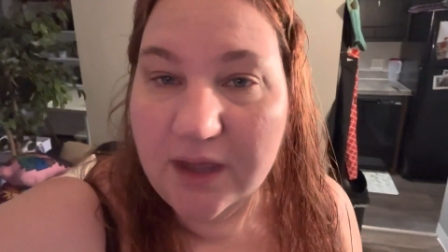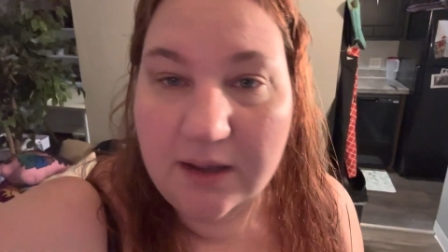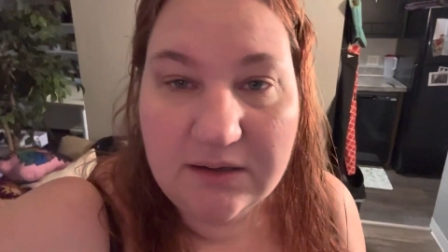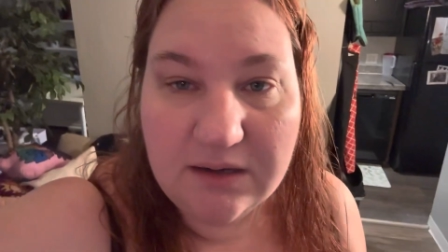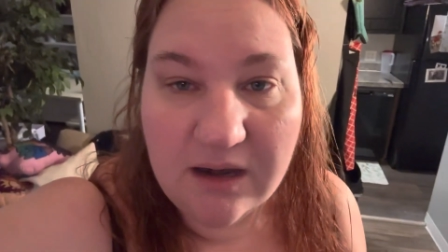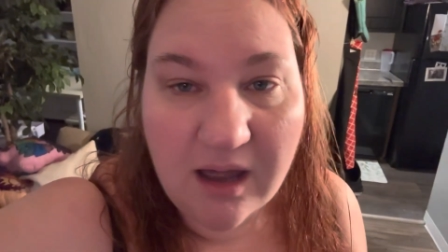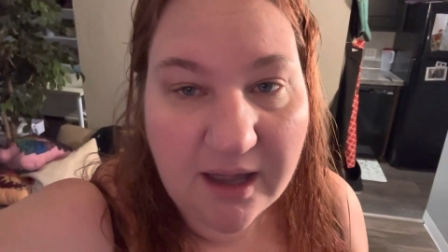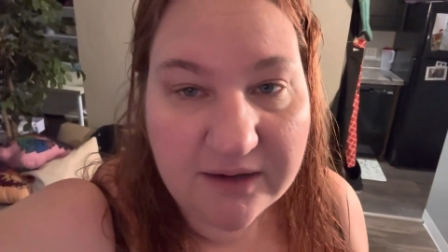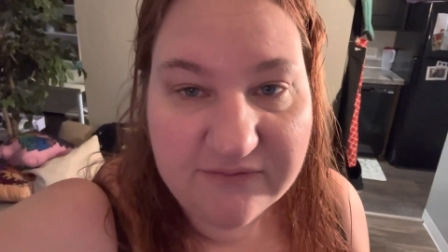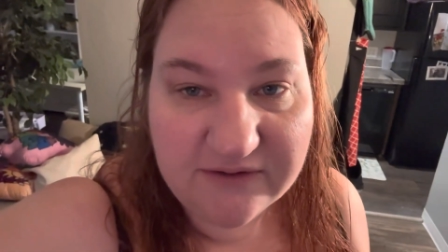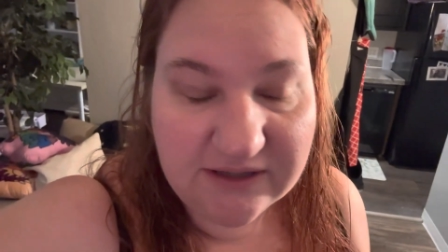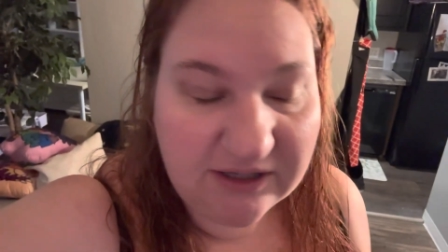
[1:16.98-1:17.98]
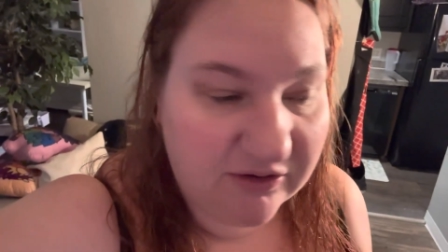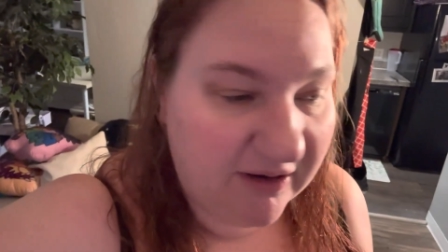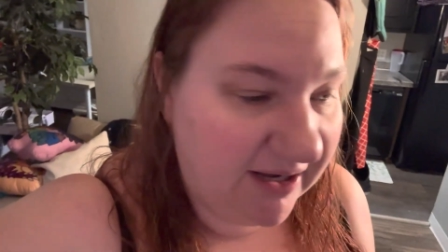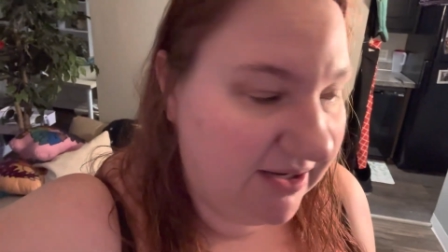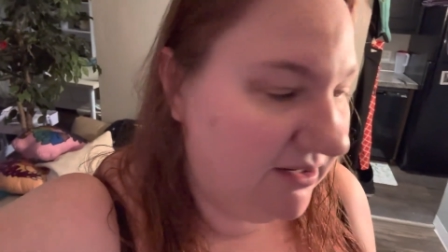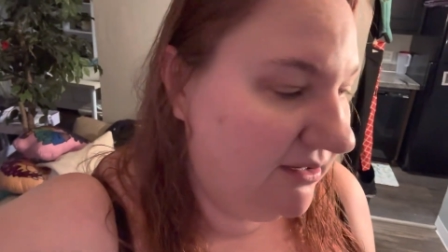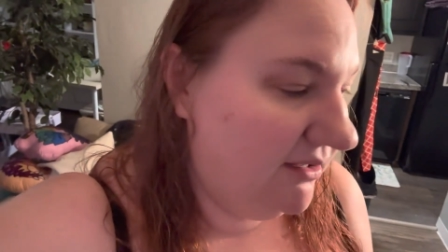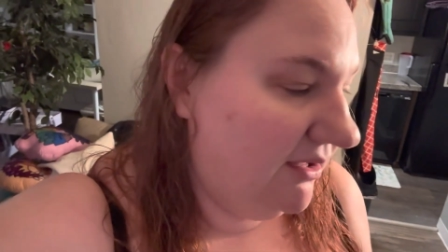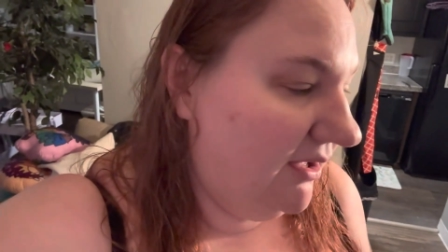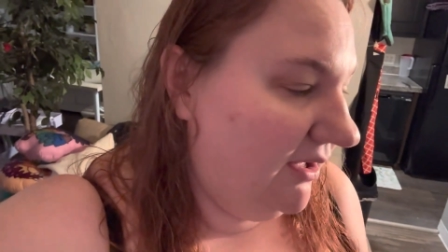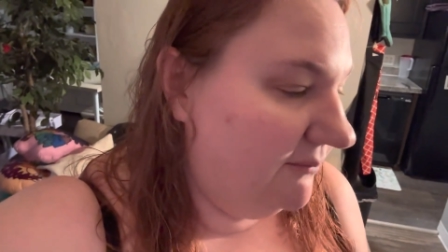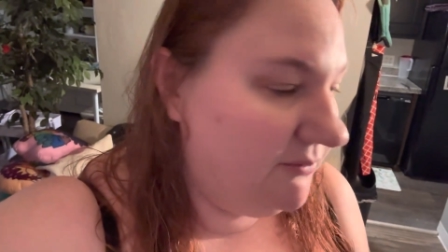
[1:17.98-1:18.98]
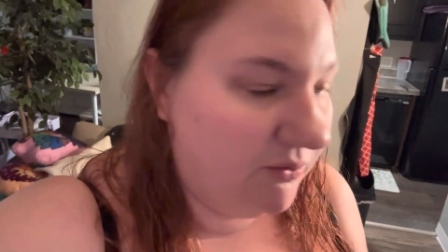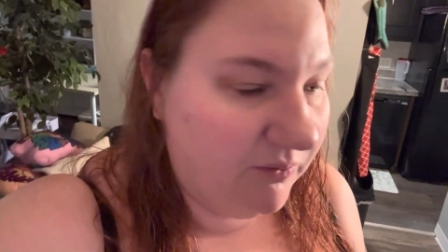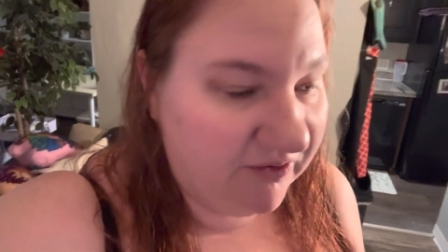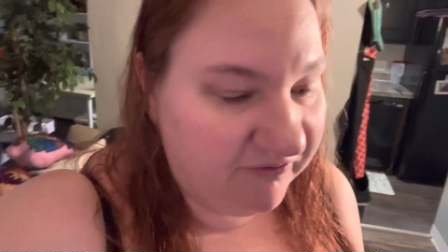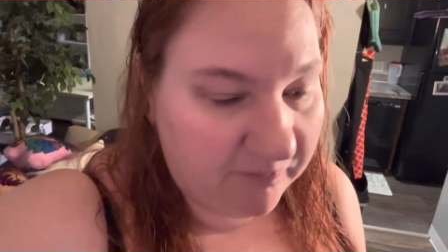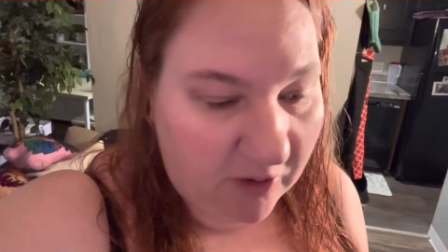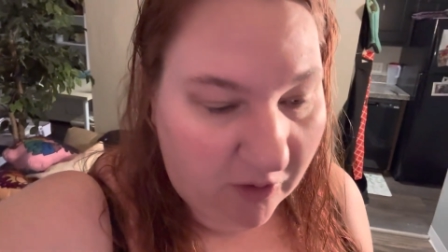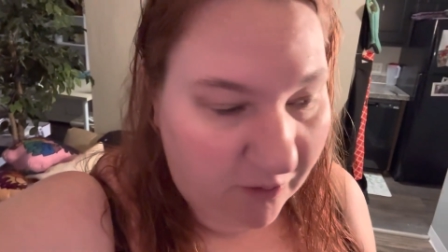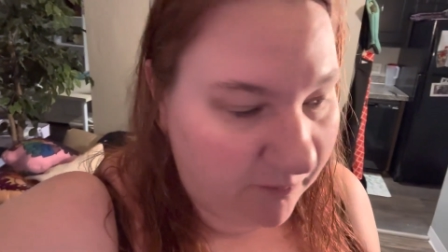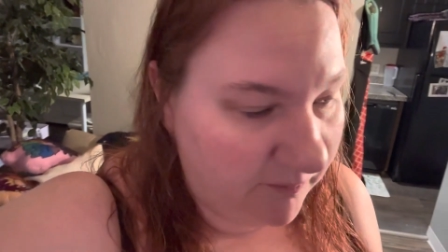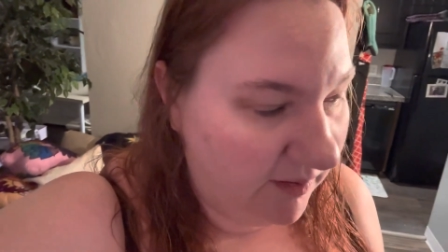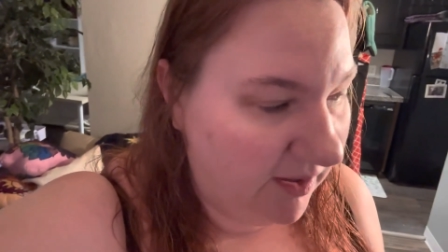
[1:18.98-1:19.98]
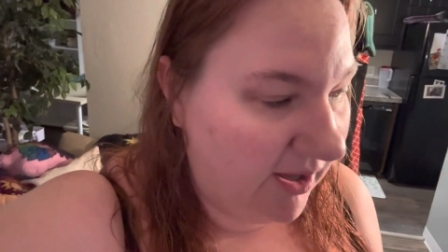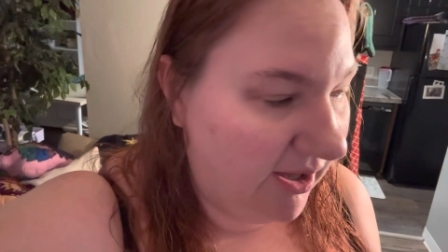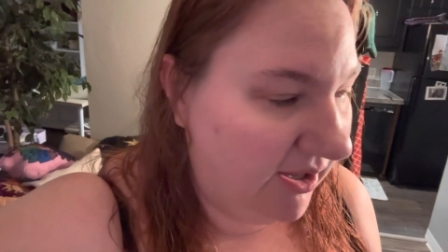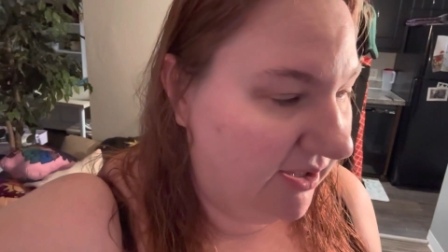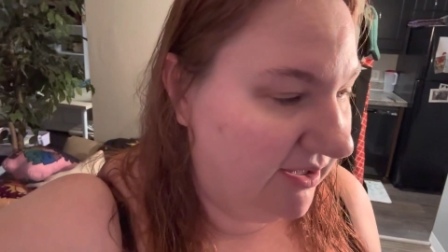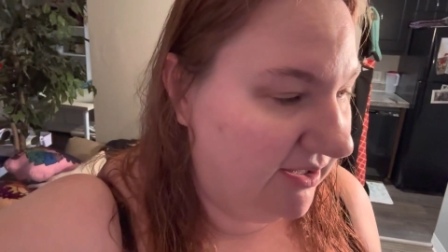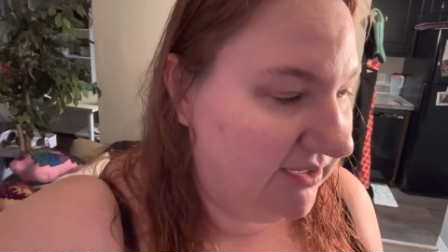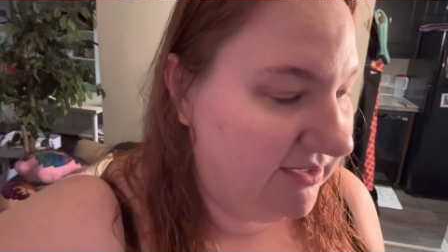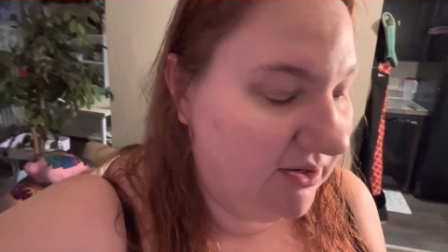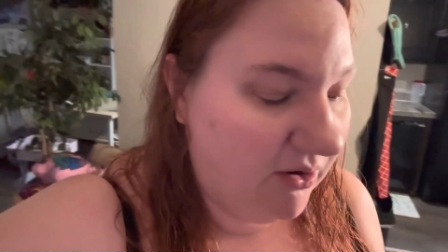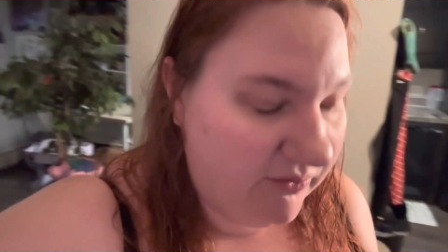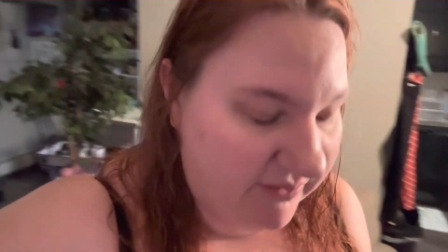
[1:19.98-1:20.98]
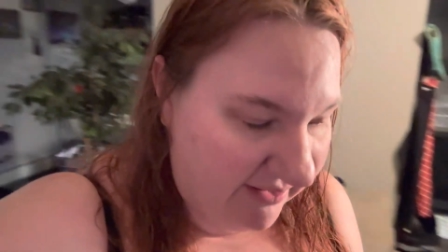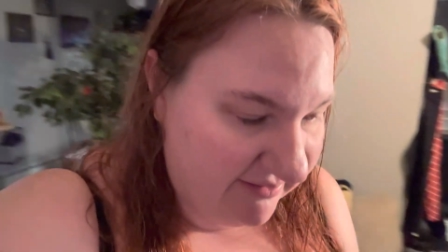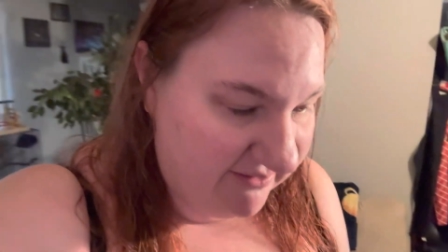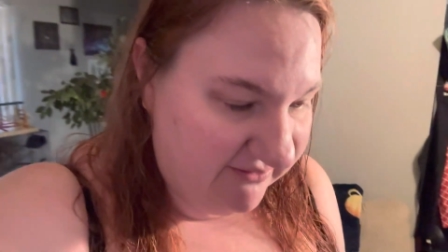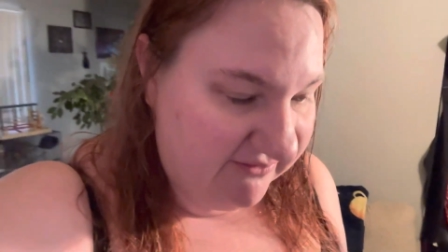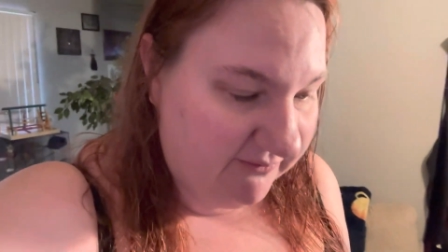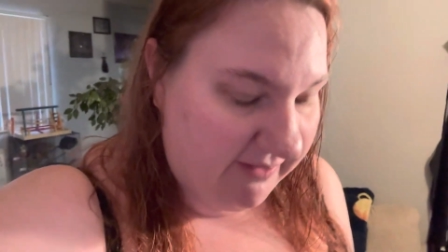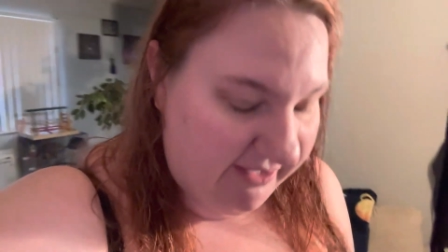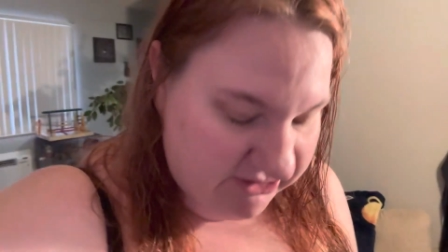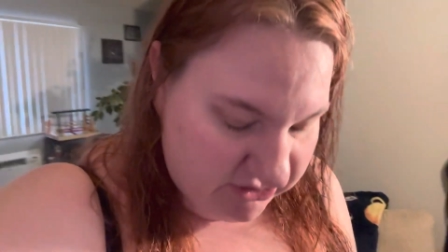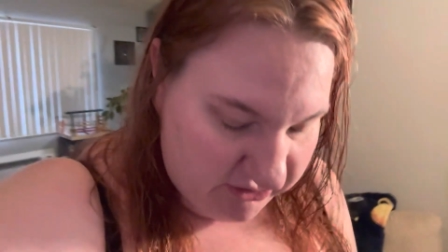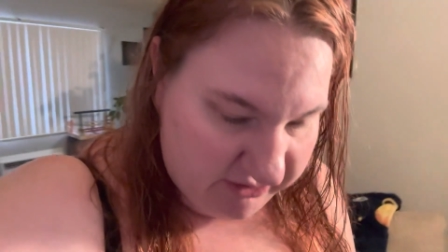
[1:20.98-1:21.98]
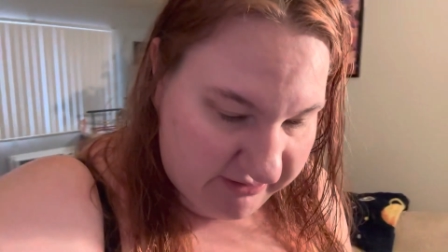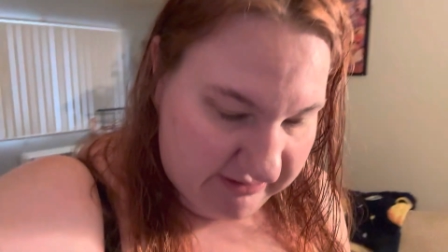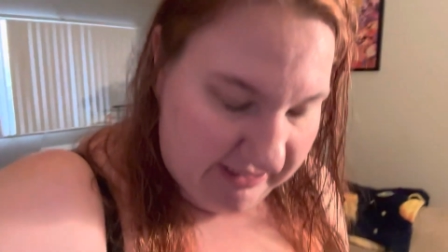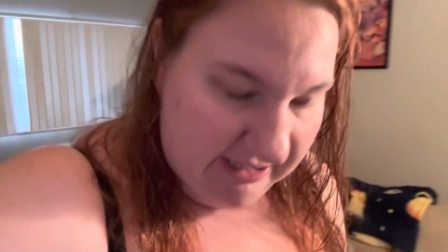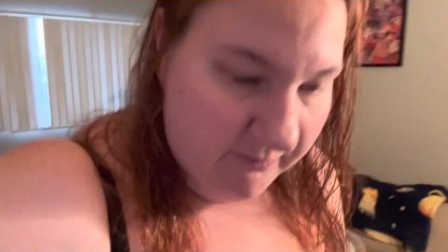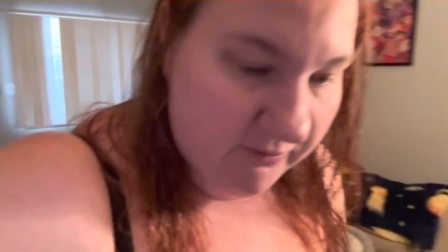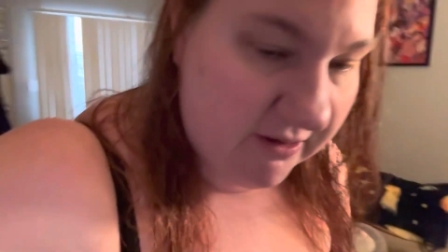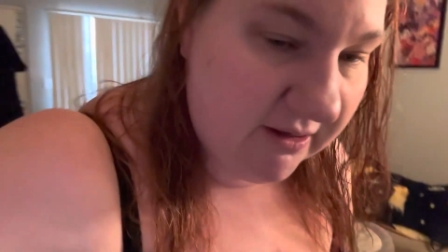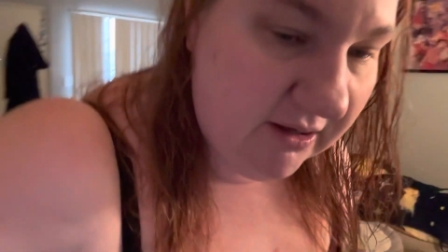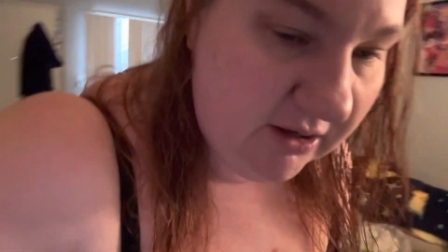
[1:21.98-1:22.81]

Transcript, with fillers: not feeling great. I'm going to work from home. Uh, and oh, that, this is why I turned on the camera.